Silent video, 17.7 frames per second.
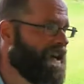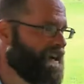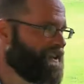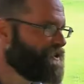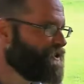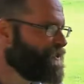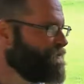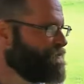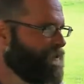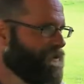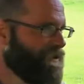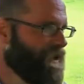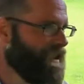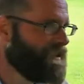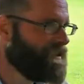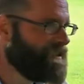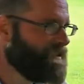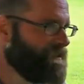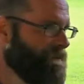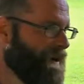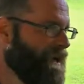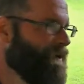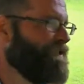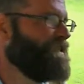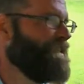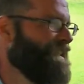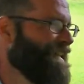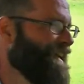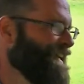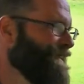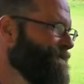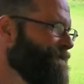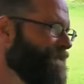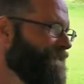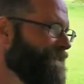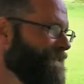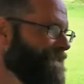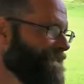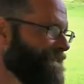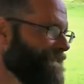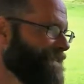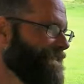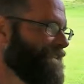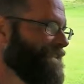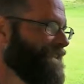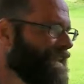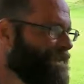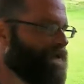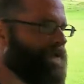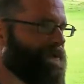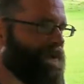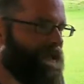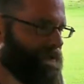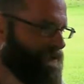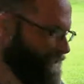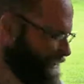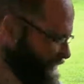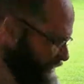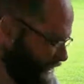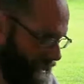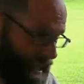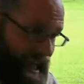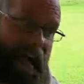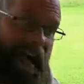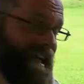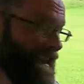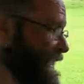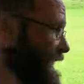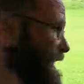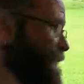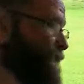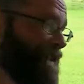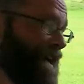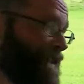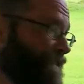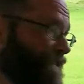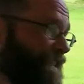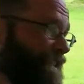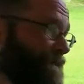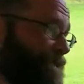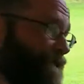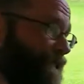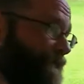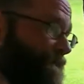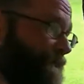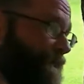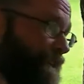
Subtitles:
at a certain point, my OCD got to a level where I was just like, I can't travel anymore.